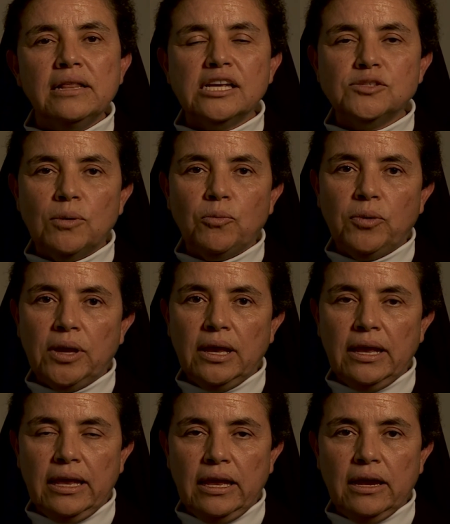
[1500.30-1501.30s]
that's when we
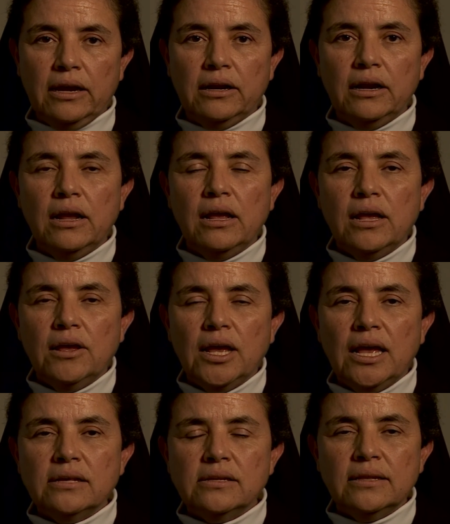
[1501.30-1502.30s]
hear.
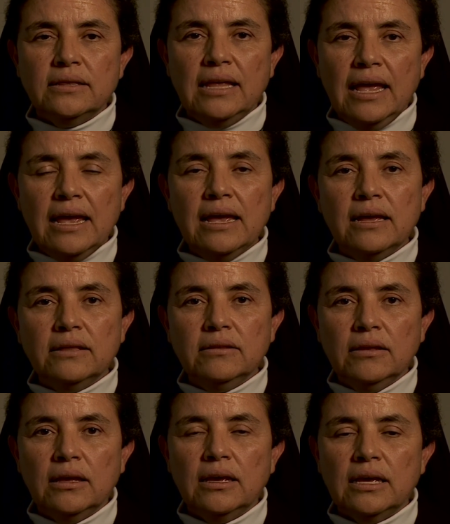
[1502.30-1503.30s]
Then
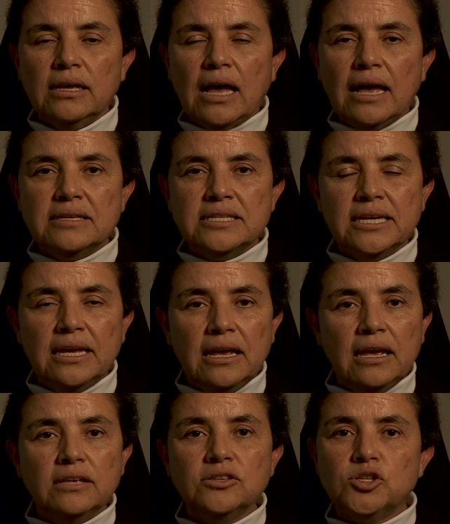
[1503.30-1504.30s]

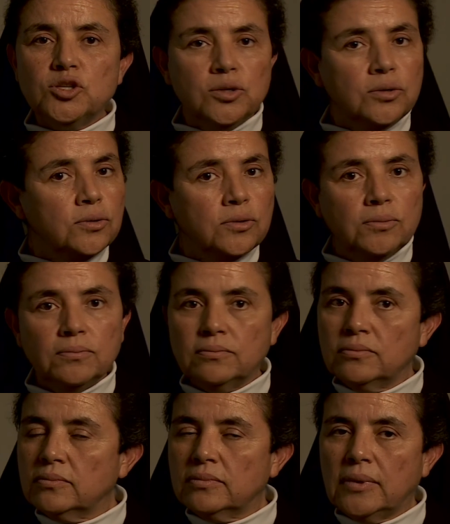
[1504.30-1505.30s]
attend
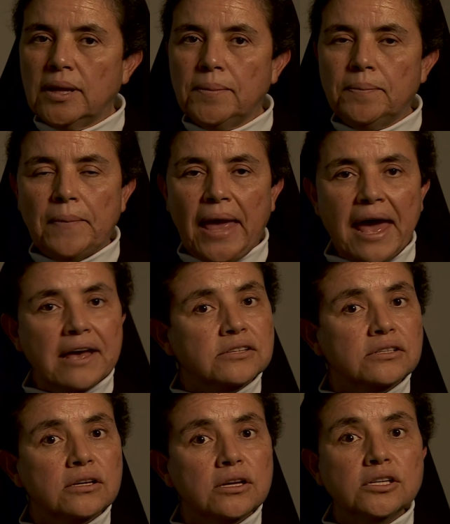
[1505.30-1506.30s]
to the
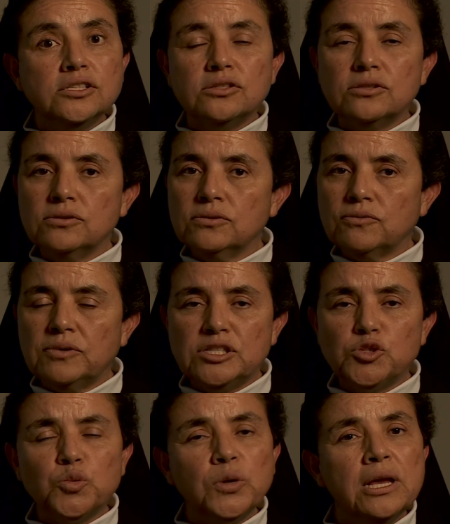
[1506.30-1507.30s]
masses, to
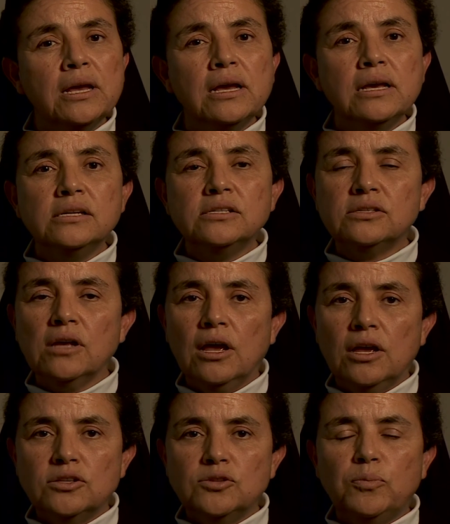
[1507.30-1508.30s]
retreats,
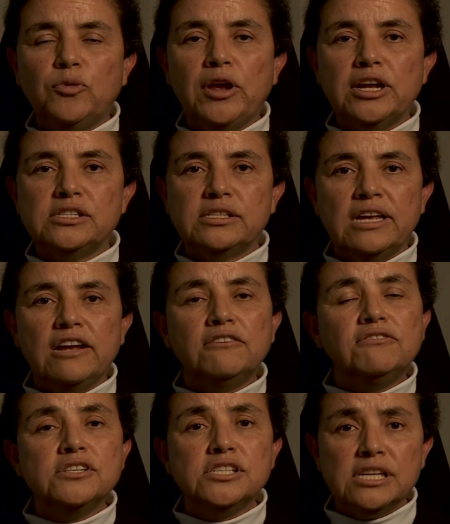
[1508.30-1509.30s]
to prayer
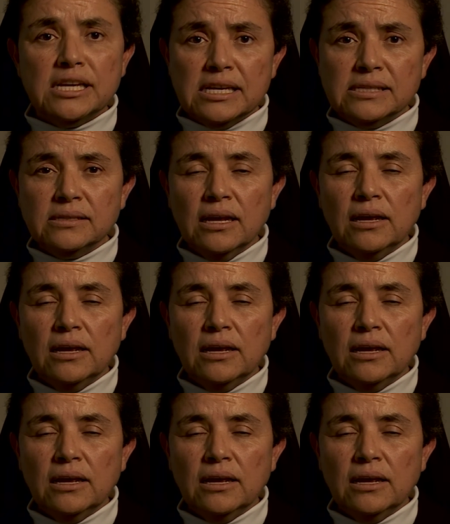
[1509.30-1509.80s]
services,